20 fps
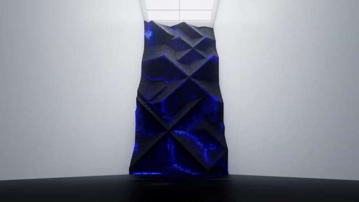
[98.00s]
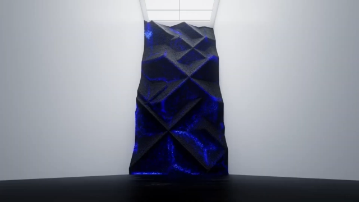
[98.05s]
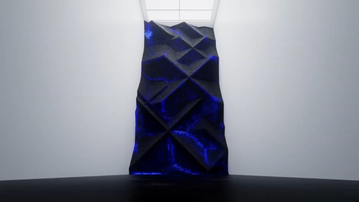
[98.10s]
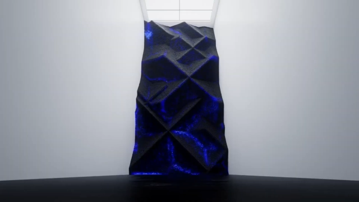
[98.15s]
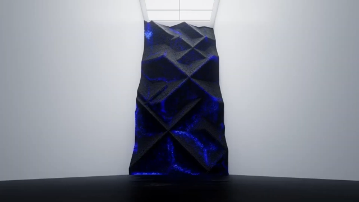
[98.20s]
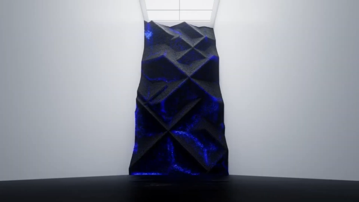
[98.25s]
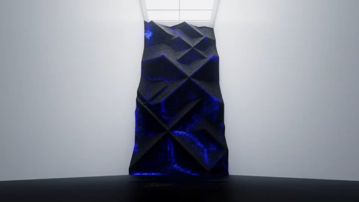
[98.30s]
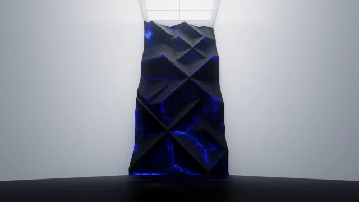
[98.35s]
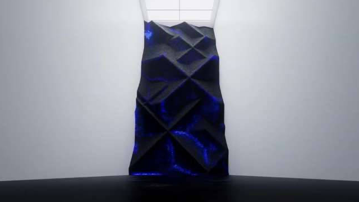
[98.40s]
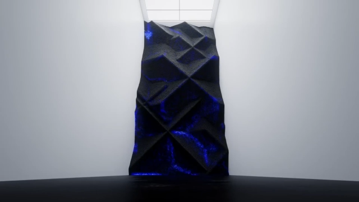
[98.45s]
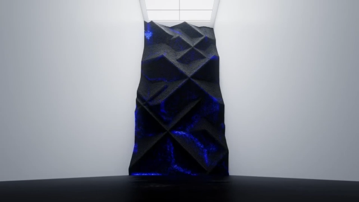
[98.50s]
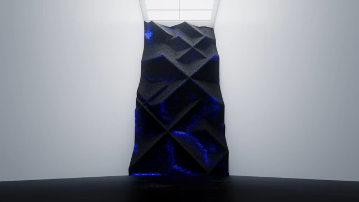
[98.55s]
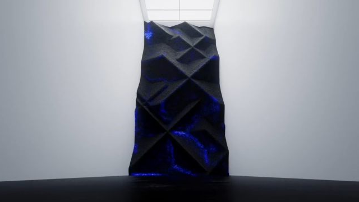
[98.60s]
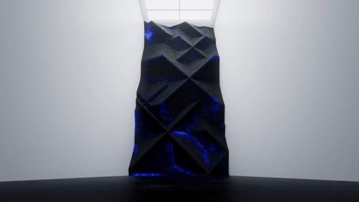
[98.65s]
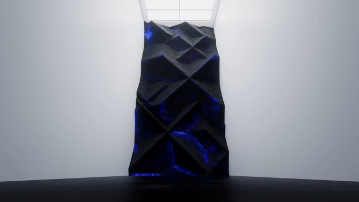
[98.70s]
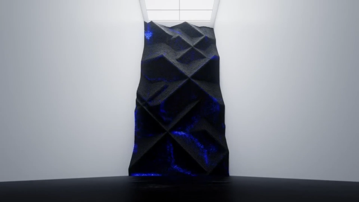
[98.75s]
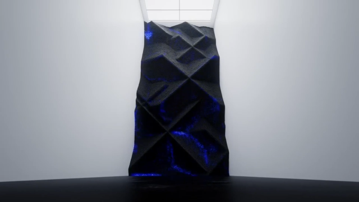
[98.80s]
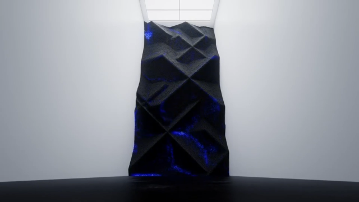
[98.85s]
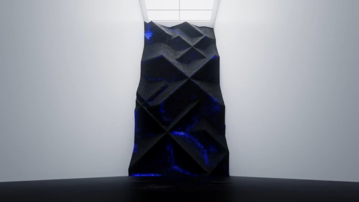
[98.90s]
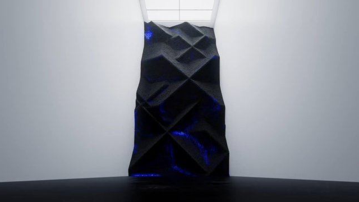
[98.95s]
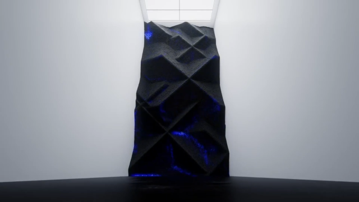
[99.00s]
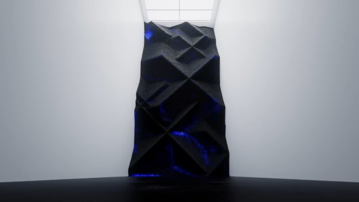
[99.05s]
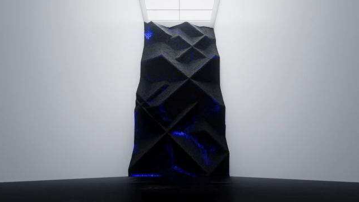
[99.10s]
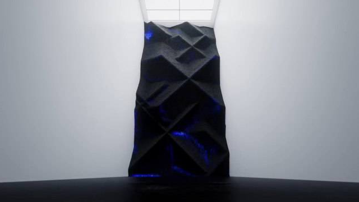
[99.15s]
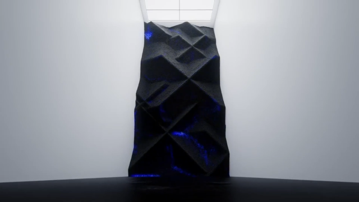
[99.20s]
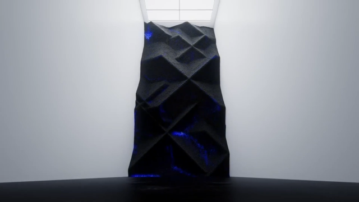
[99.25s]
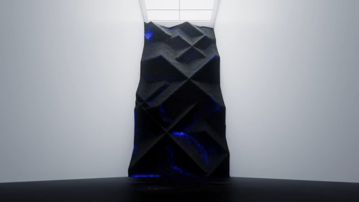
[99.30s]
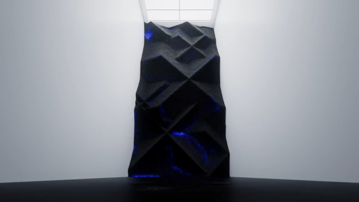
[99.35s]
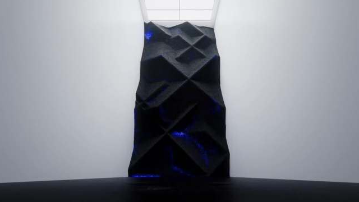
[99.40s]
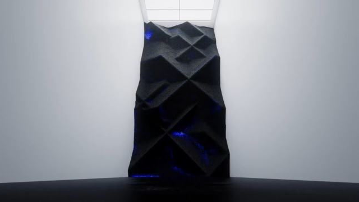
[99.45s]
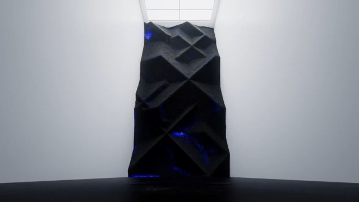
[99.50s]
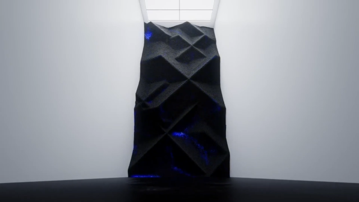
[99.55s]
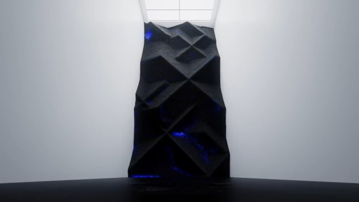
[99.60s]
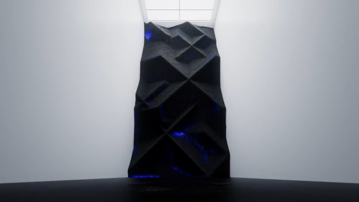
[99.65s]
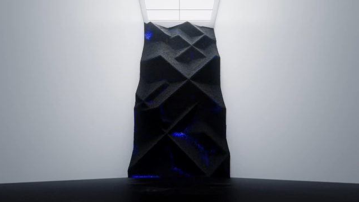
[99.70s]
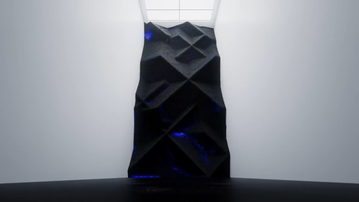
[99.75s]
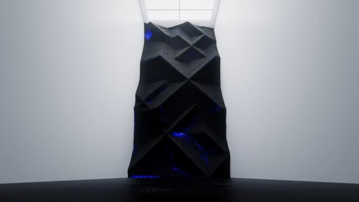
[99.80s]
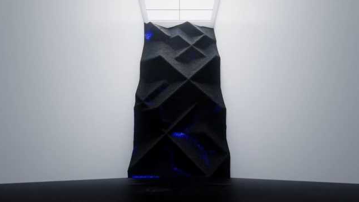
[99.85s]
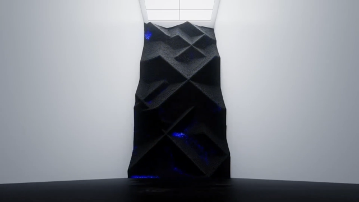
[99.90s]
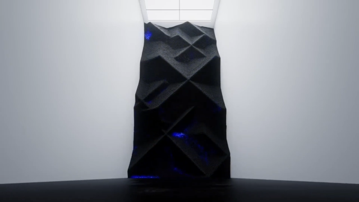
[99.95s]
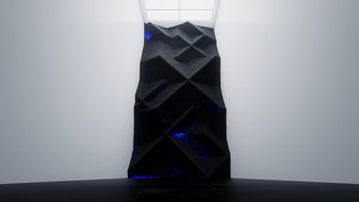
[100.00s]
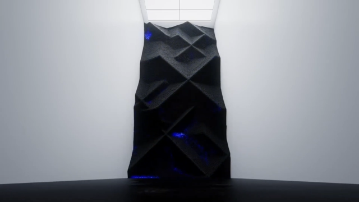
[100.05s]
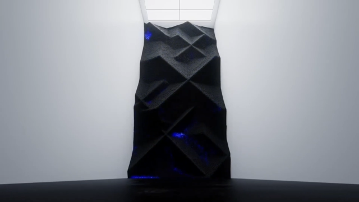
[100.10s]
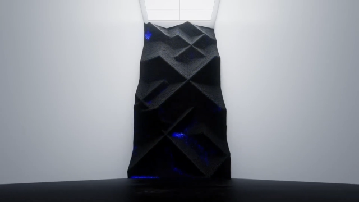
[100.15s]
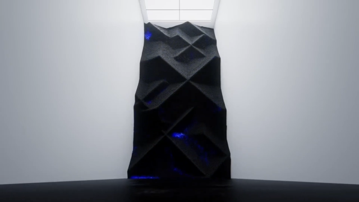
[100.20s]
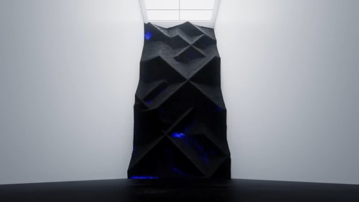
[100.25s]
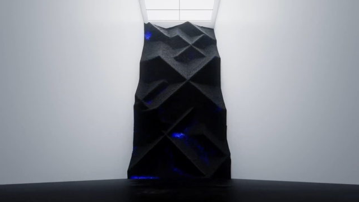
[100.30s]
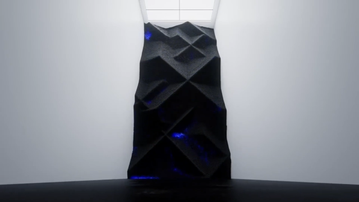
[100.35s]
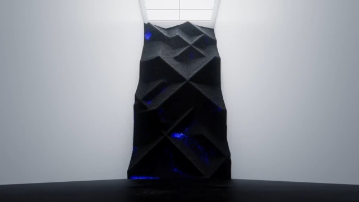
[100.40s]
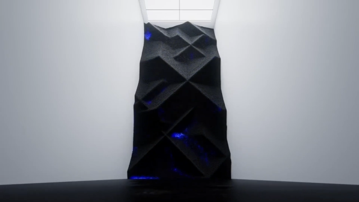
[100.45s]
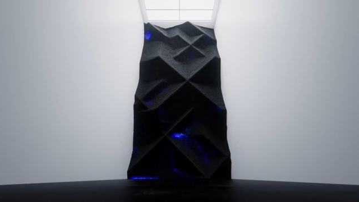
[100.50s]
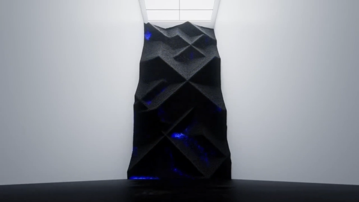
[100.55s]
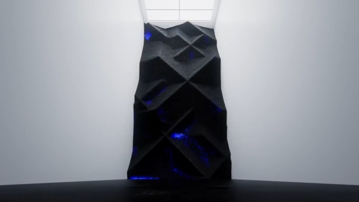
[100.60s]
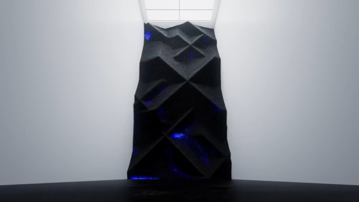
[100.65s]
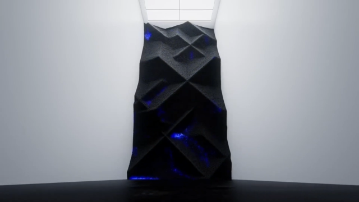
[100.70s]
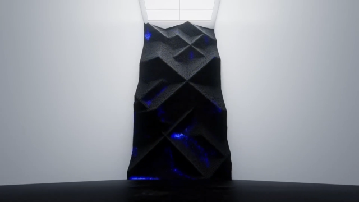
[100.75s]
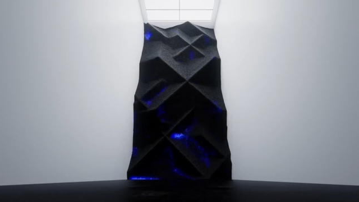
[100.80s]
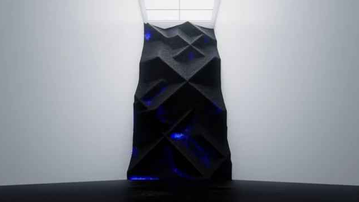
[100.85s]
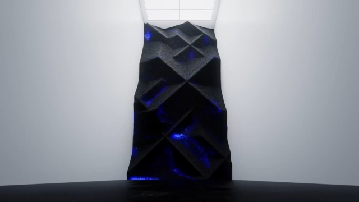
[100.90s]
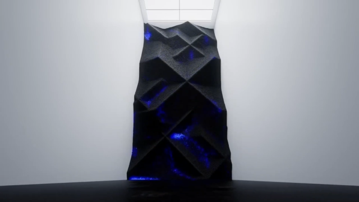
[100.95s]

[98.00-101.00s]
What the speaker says: Nobody's mouth can be seen.